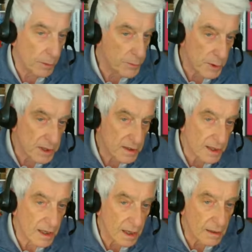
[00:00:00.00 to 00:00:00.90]

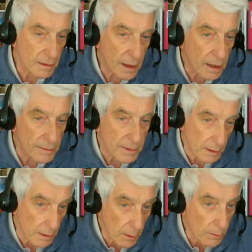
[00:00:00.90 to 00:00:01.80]
community,
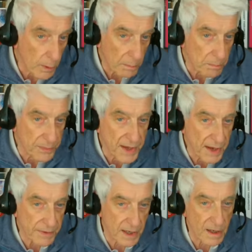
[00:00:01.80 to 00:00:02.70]
and we're
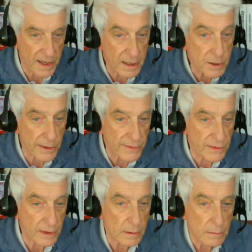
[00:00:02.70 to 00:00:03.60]
definitely
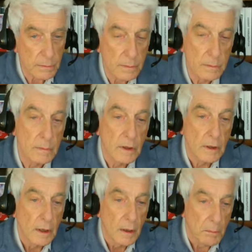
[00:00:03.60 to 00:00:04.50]
interested.
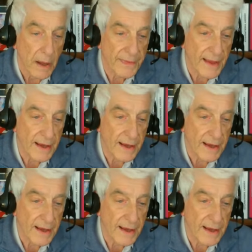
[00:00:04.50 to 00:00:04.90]
But